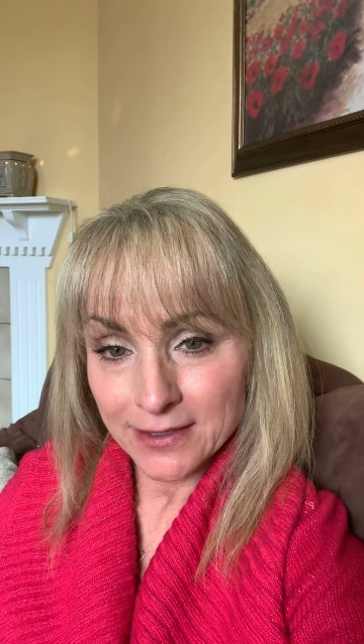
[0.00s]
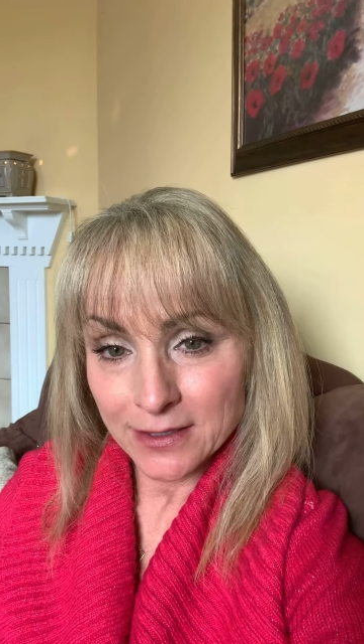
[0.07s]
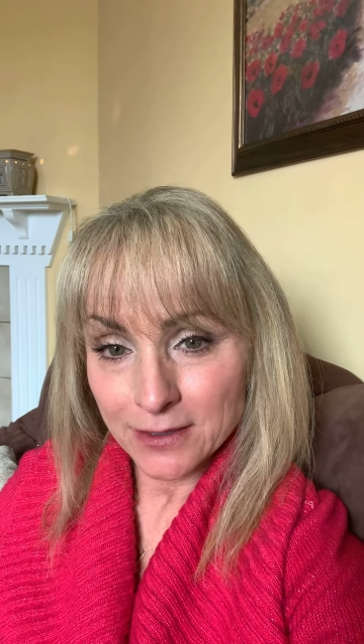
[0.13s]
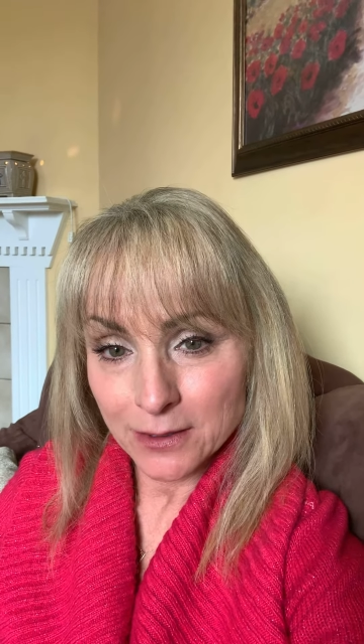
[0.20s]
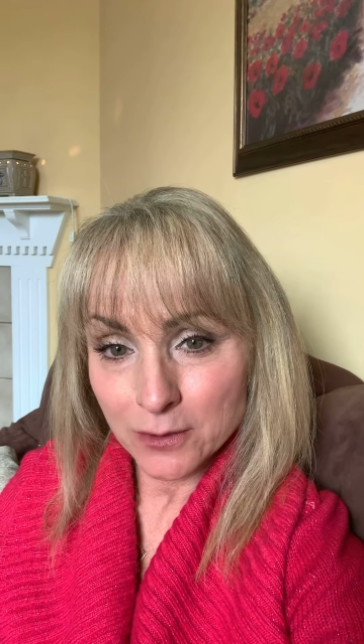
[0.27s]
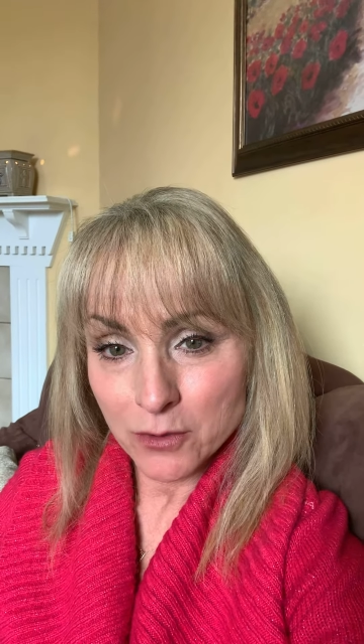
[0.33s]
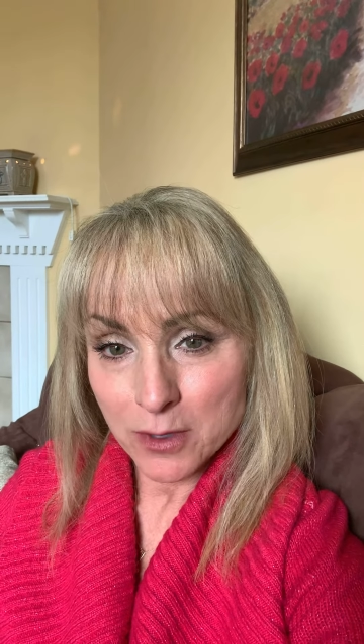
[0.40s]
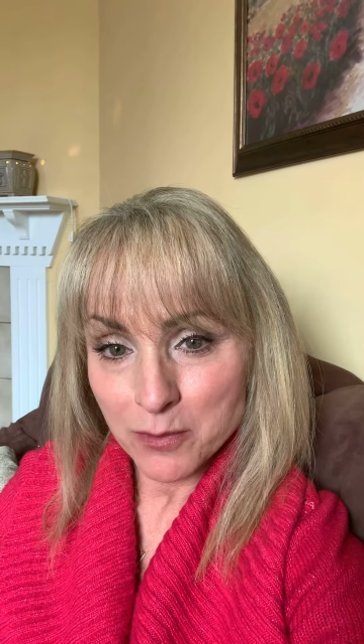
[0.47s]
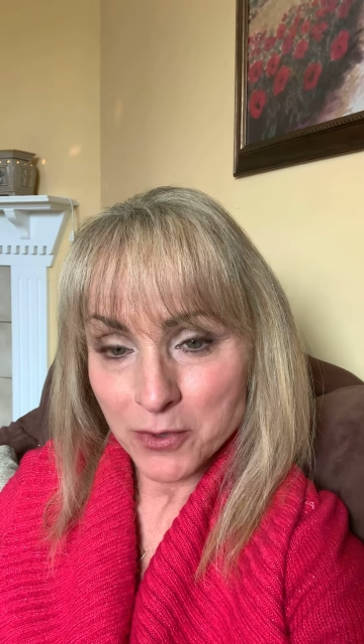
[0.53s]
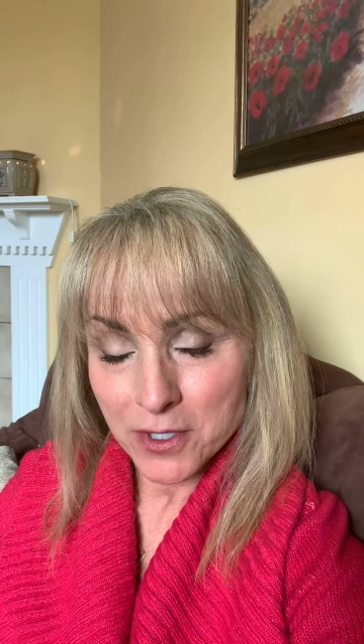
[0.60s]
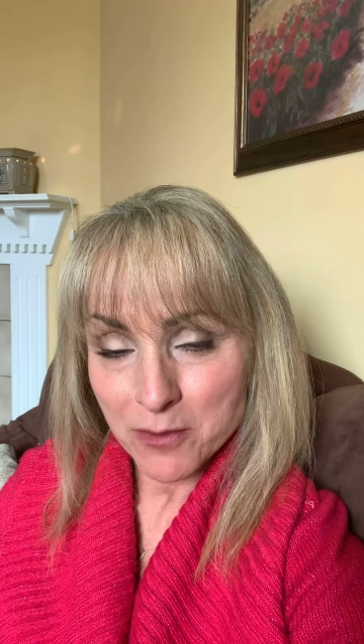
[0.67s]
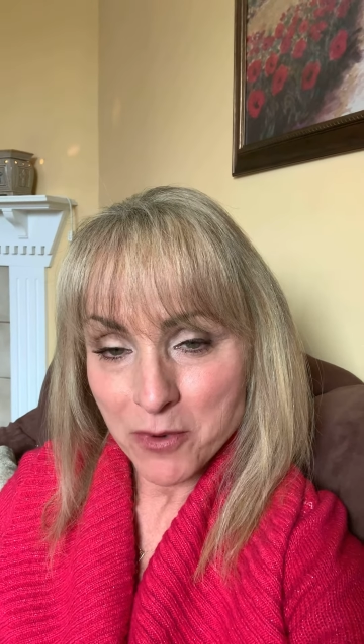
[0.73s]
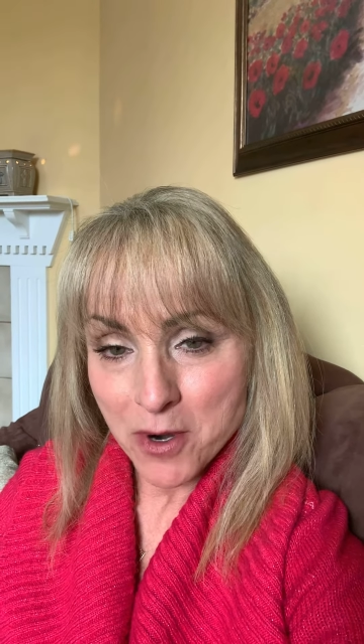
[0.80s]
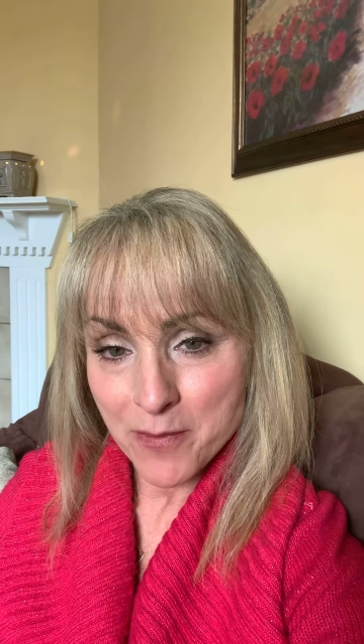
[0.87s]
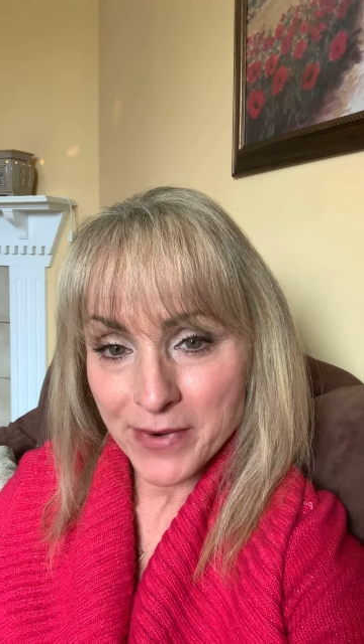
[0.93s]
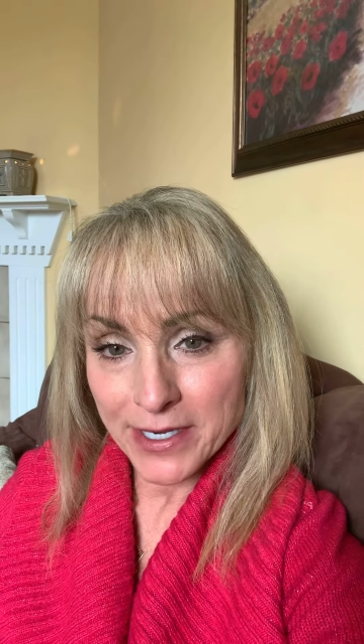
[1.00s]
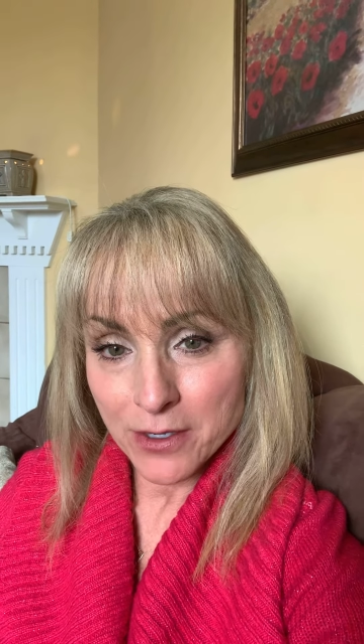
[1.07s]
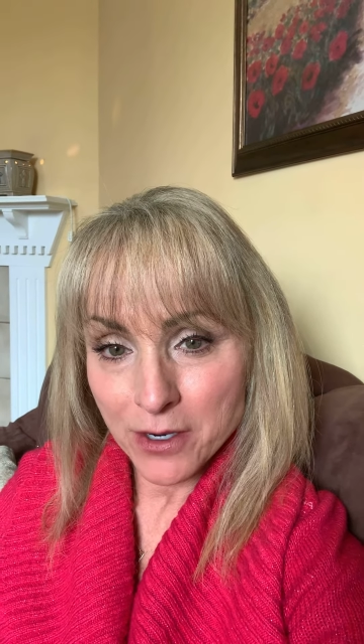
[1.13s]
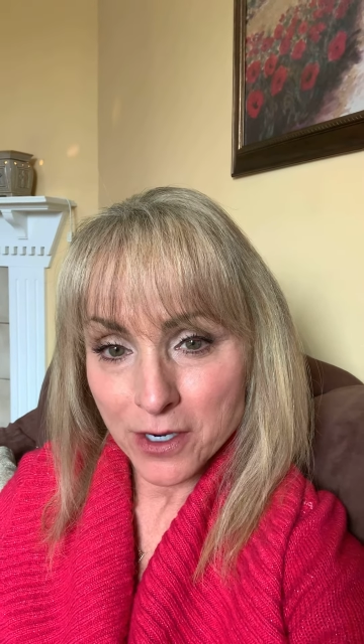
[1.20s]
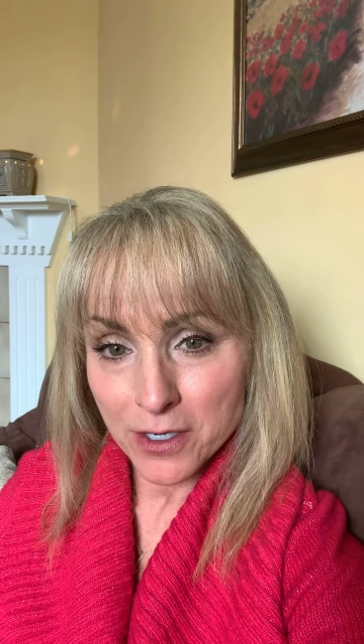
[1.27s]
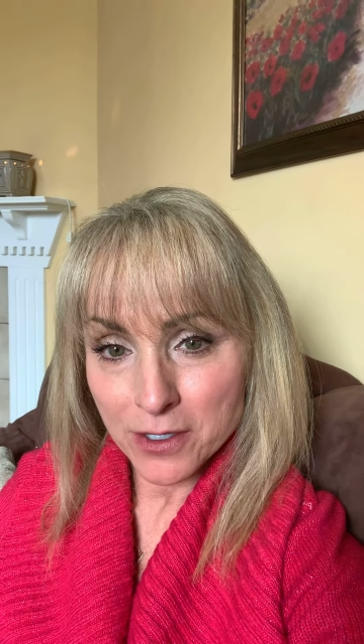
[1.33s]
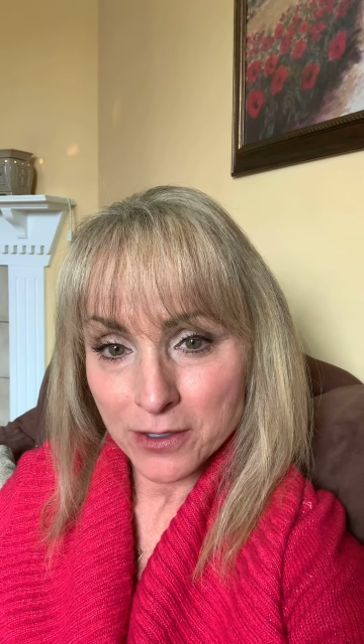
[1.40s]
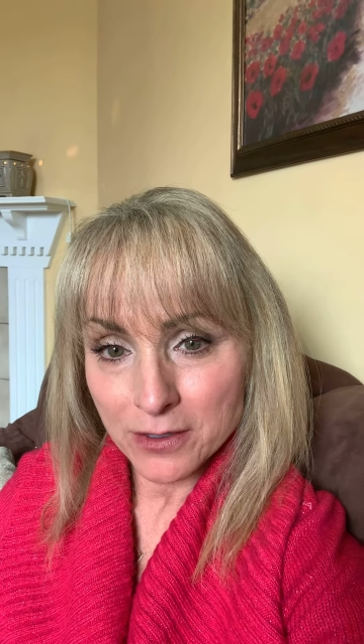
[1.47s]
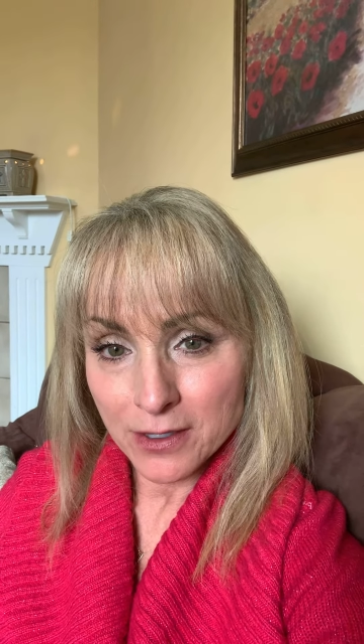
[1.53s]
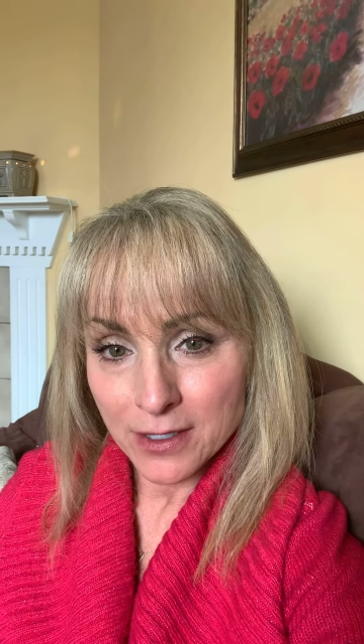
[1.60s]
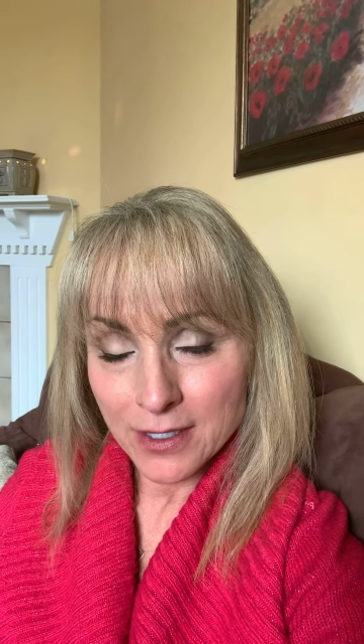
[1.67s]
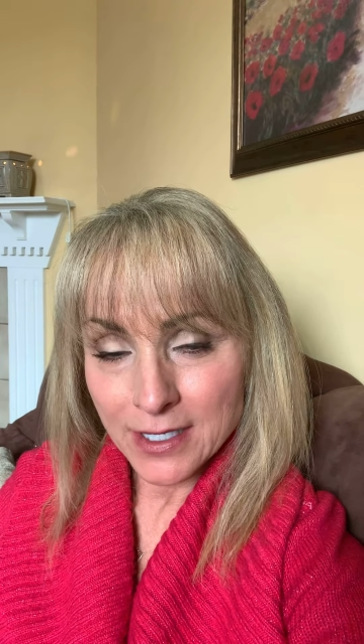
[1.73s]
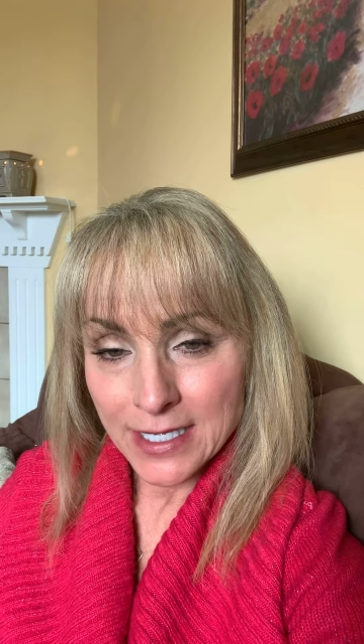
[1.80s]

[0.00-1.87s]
that the Lord put upon my heart.